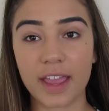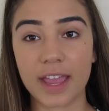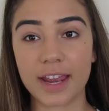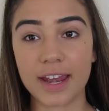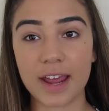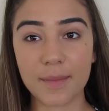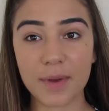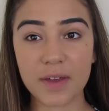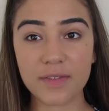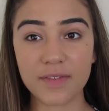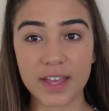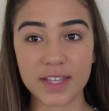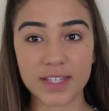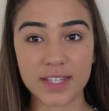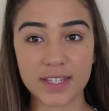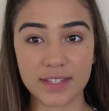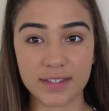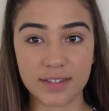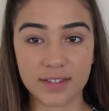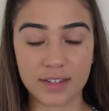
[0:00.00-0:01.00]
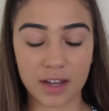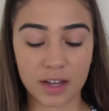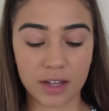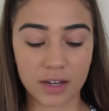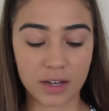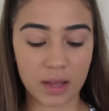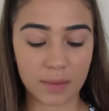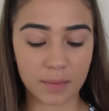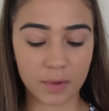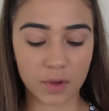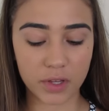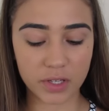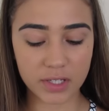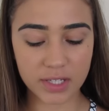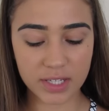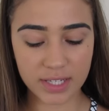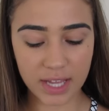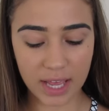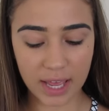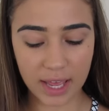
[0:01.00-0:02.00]
Okay, now my face is done. I'm going
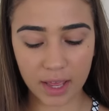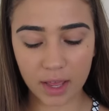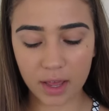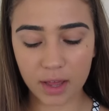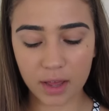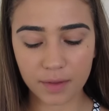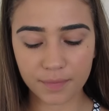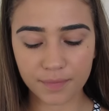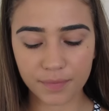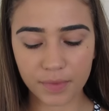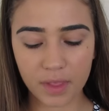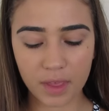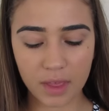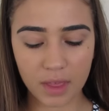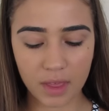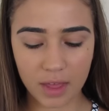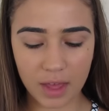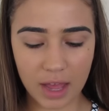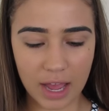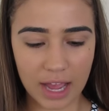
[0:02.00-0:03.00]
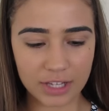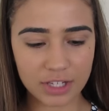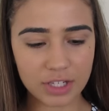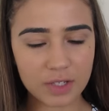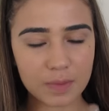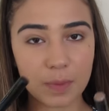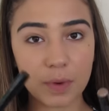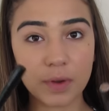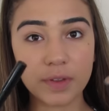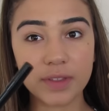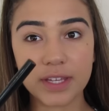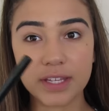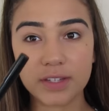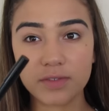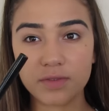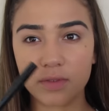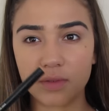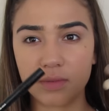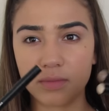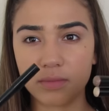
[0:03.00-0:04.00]
to take, I just bought
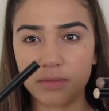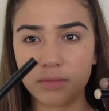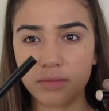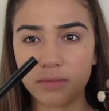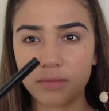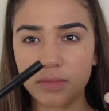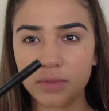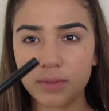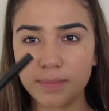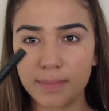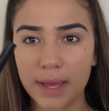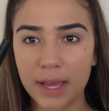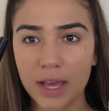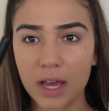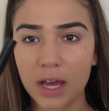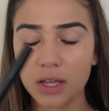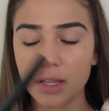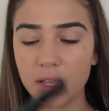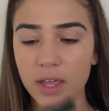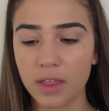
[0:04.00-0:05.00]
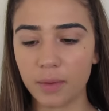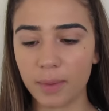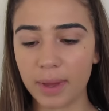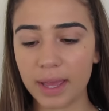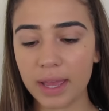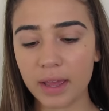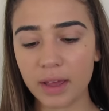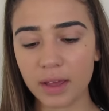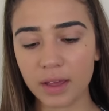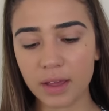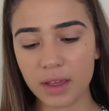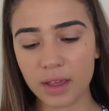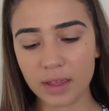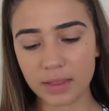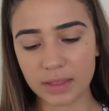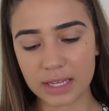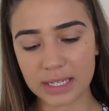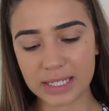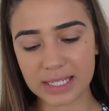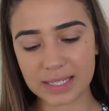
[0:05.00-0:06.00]
these from Mecca the other week,
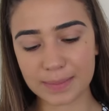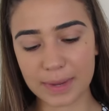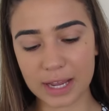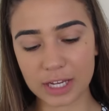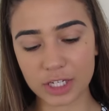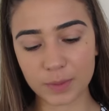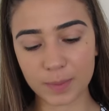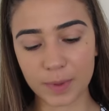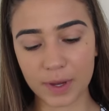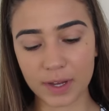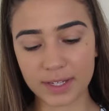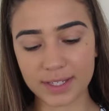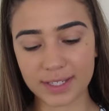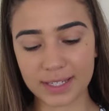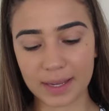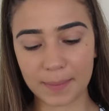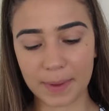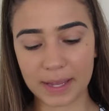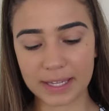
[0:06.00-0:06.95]
the Smashbox Step